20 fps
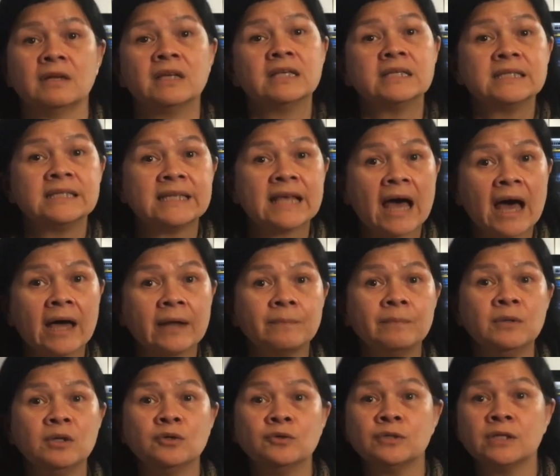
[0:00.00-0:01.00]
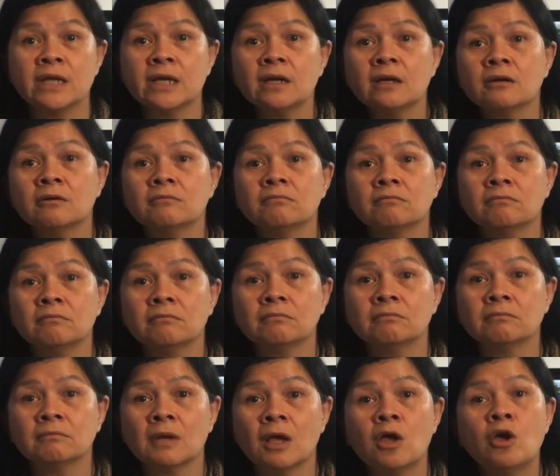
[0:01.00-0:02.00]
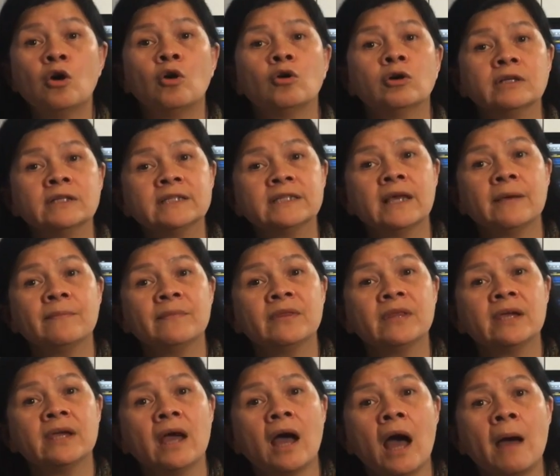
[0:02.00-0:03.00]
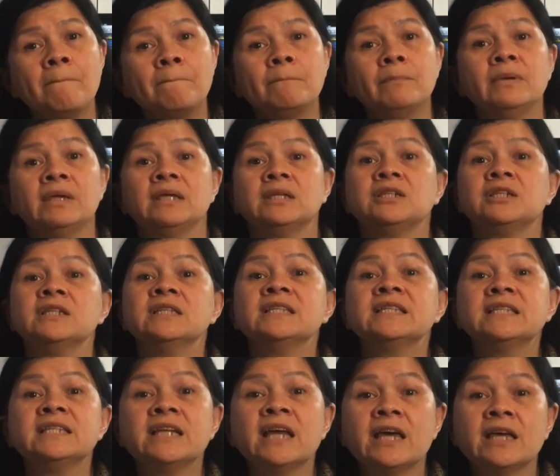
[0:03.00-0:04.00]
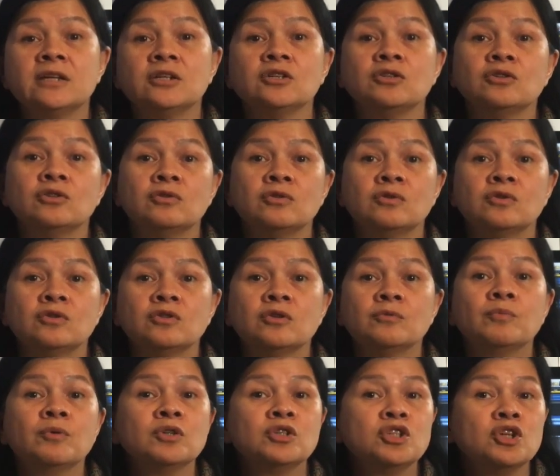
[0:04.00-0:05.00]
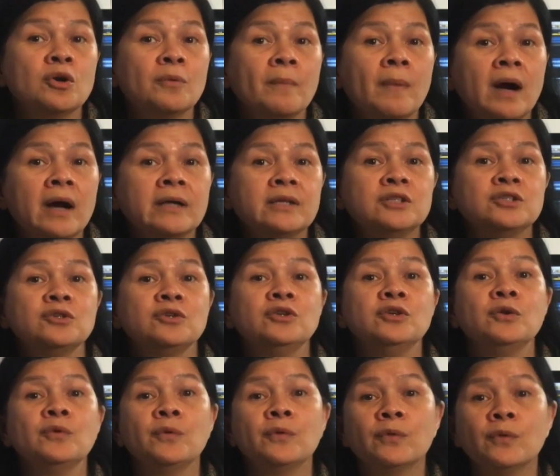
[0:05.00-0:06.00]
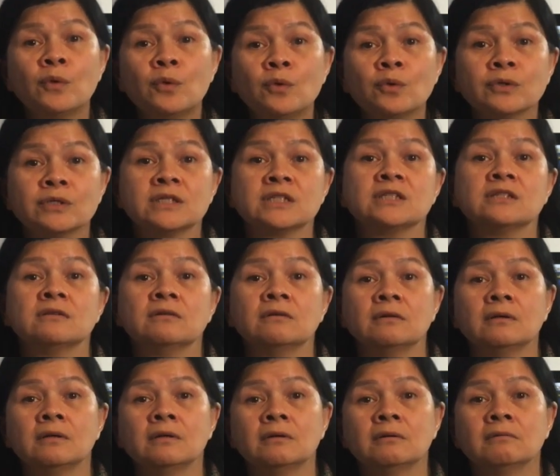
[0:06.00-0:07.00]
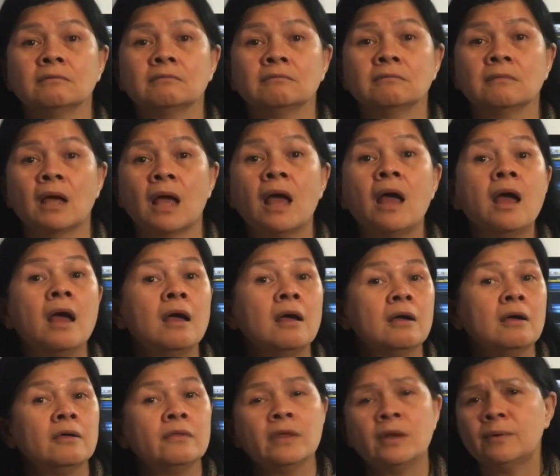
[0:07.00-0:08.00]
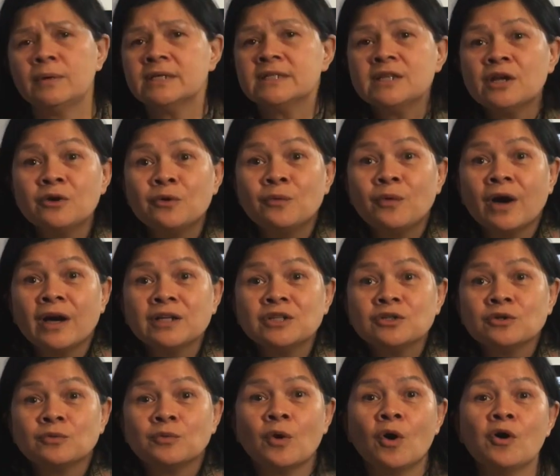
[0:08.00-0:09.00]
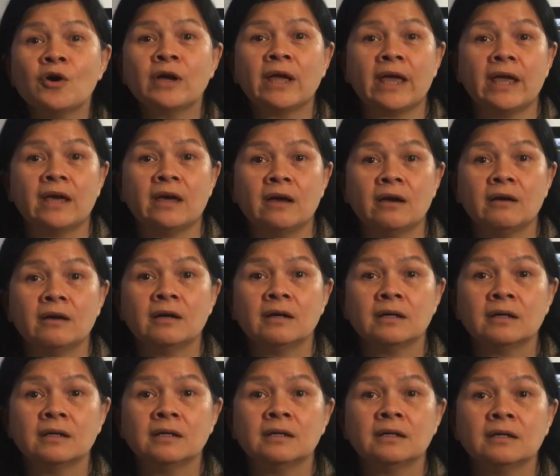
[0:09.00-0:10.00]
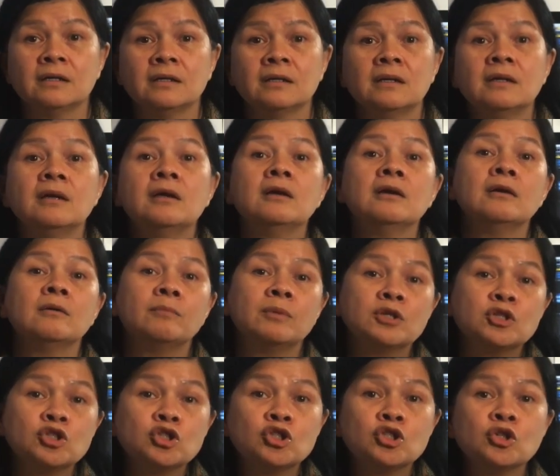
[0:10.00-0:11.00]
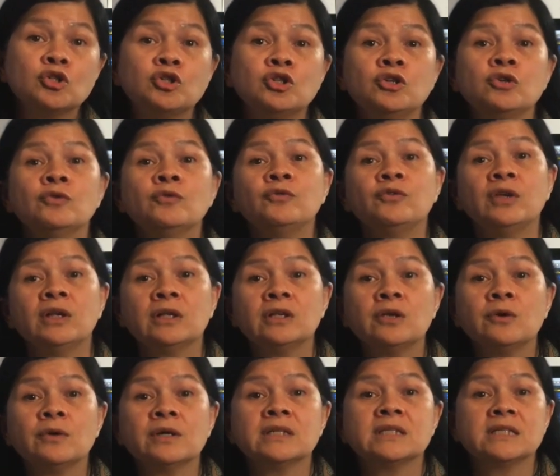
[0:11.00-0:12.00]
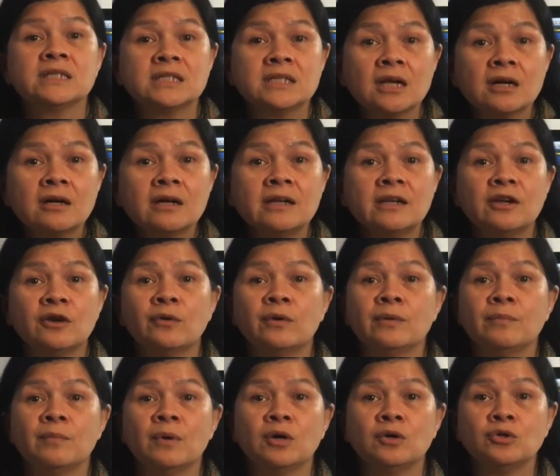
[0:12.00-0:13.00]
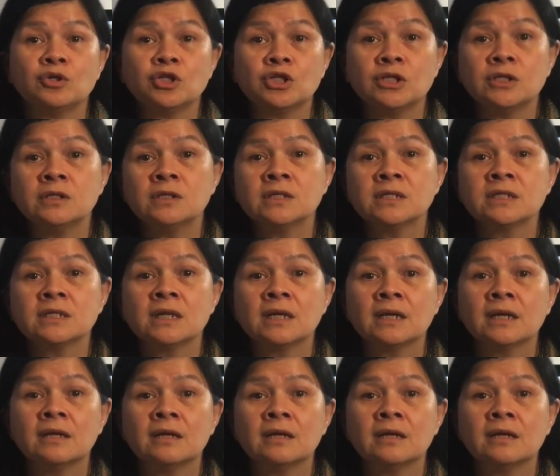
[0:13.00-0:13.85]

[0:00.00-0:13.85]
Sad music? Or something upbeat instead to put your mind to new thoughts? There is no right or wrong here. But should you feel you're stuck in your emotions,